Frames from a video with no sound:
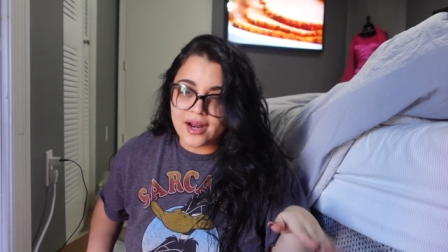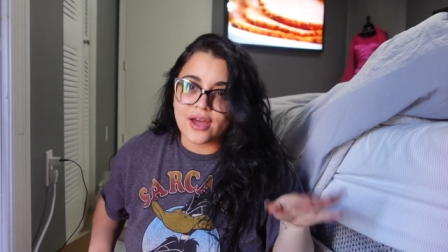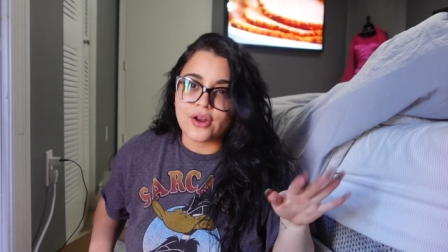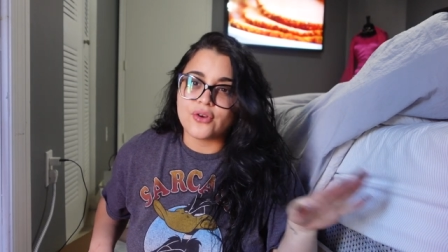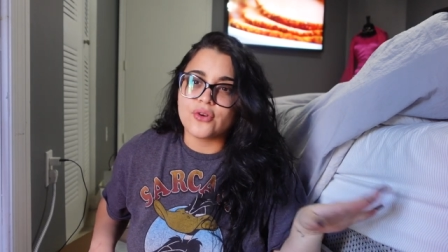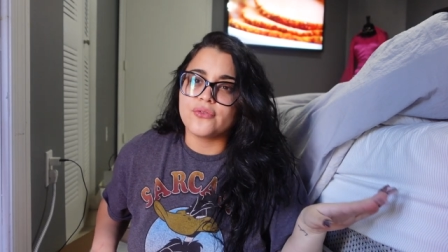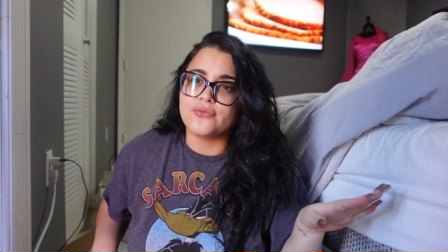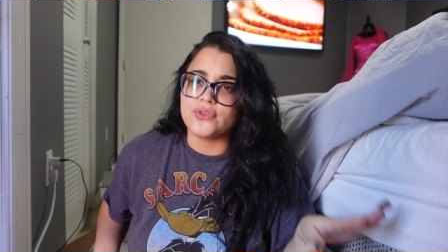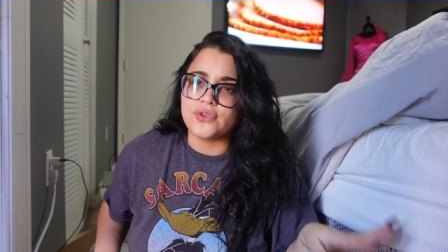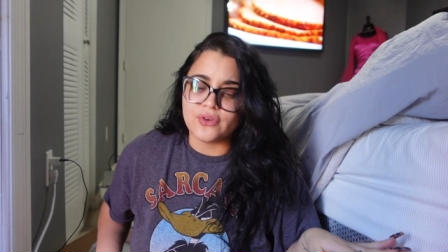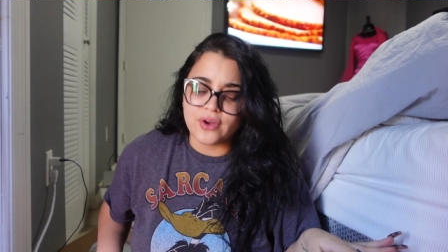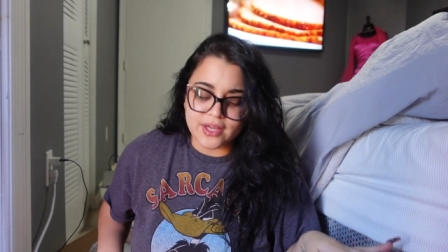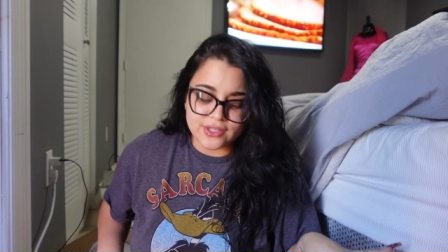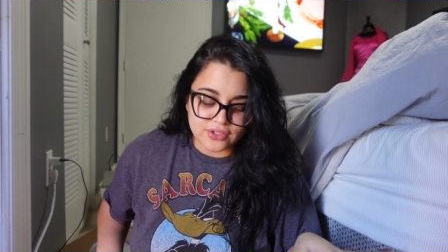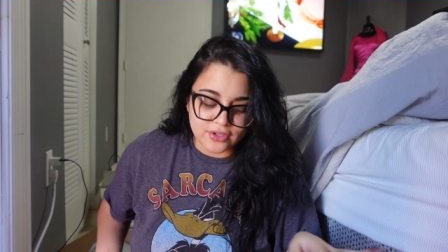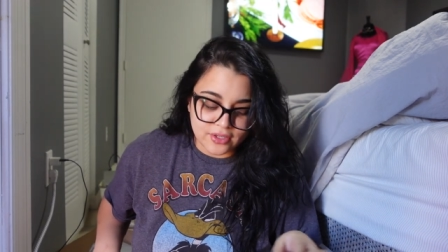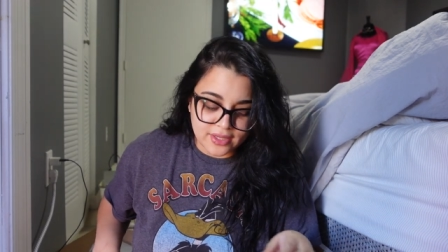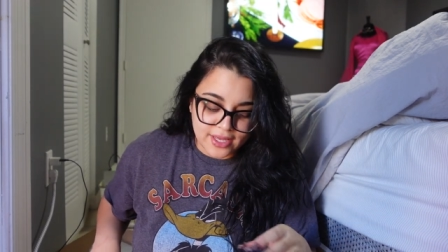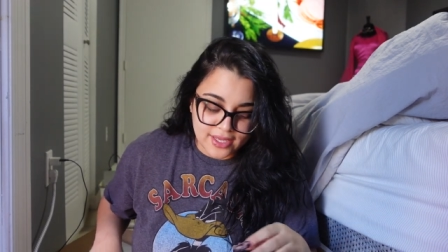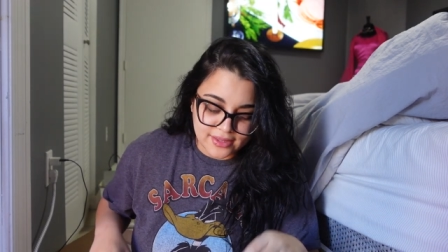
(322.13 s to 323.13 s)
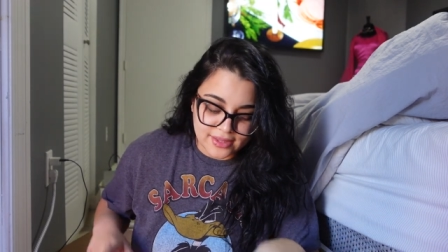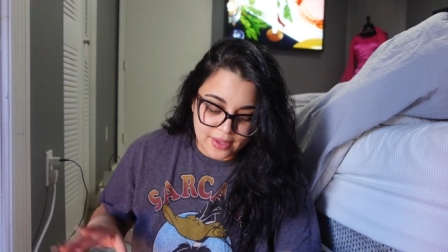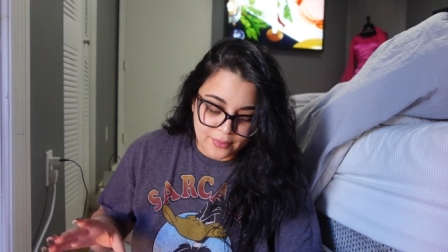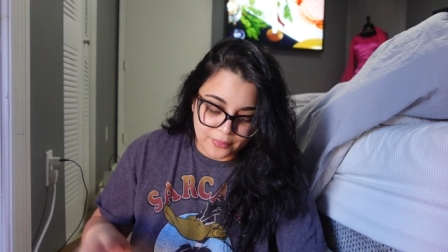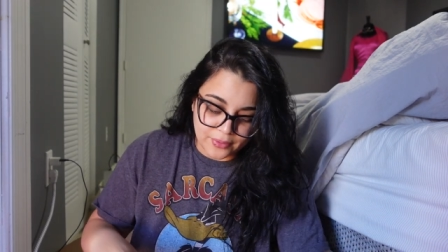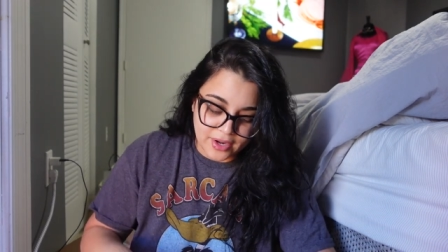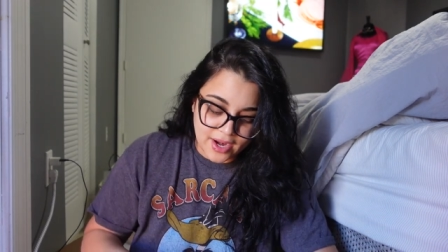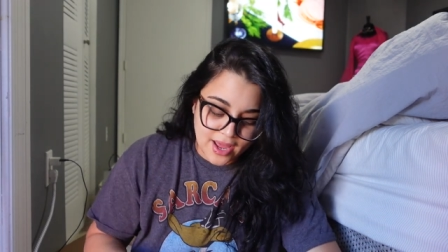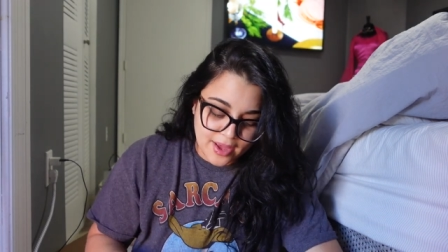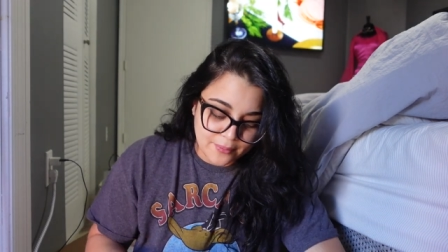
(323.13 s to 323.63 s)
I don't know if you guys are like that,
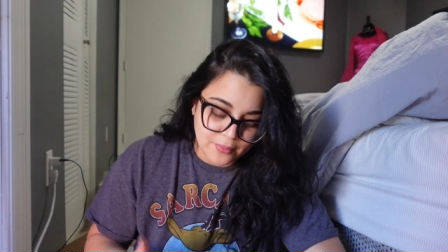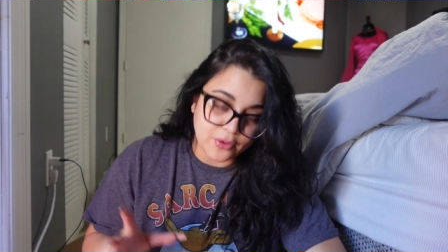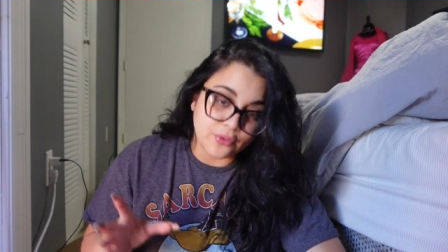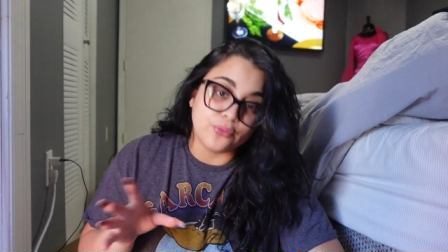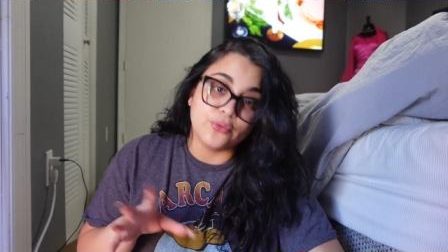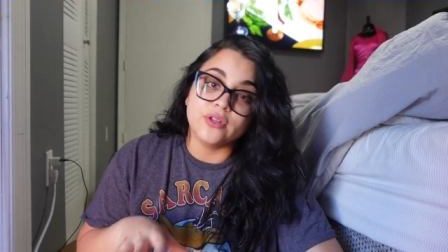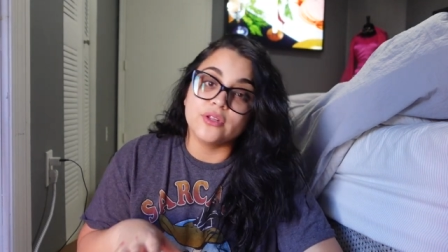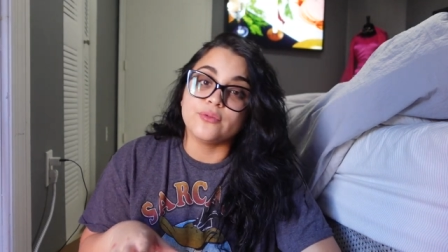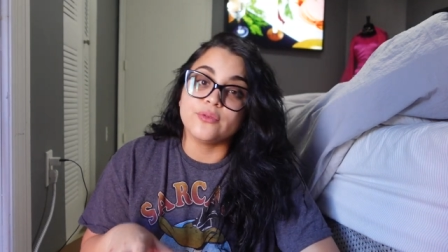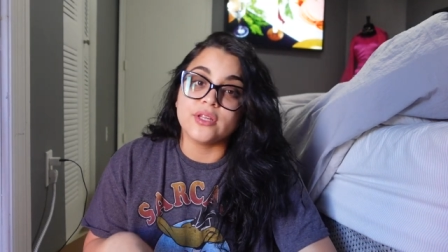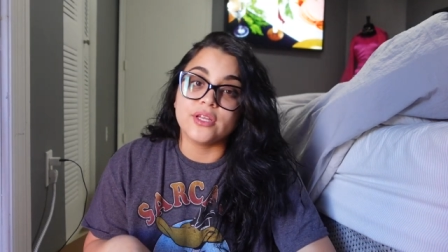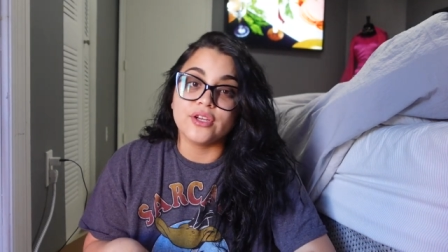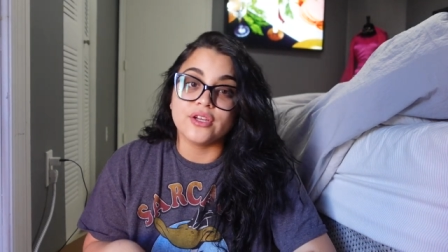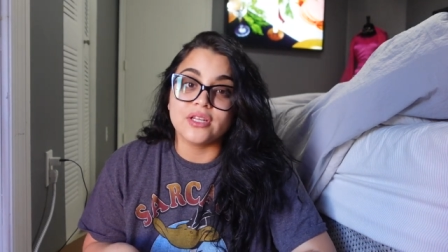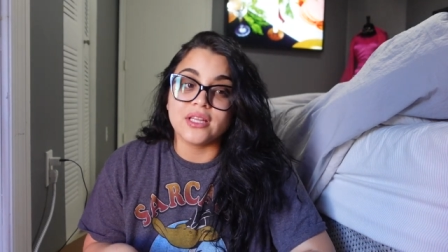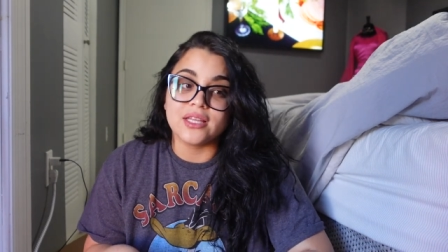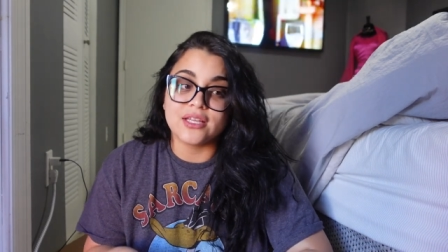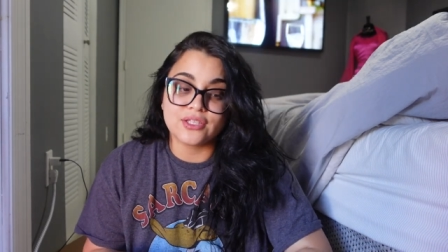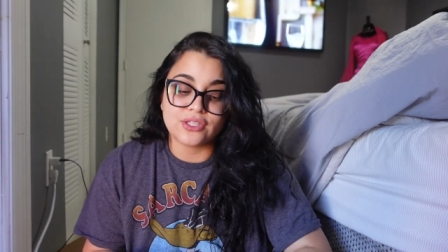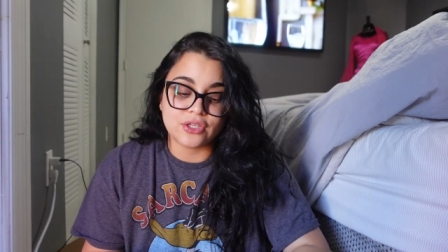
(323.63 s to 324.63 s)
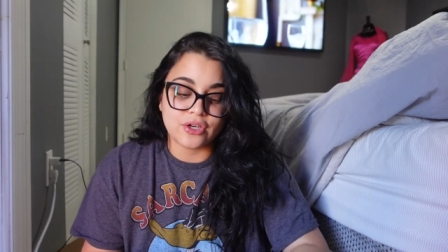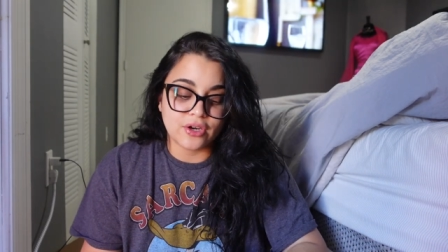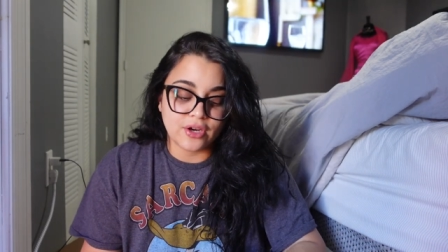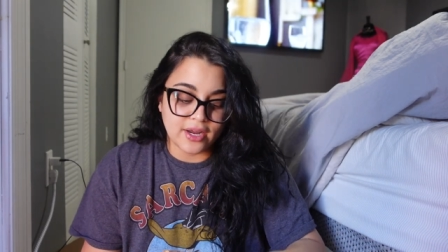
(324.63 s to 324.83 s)
but I'm a really, really good listener.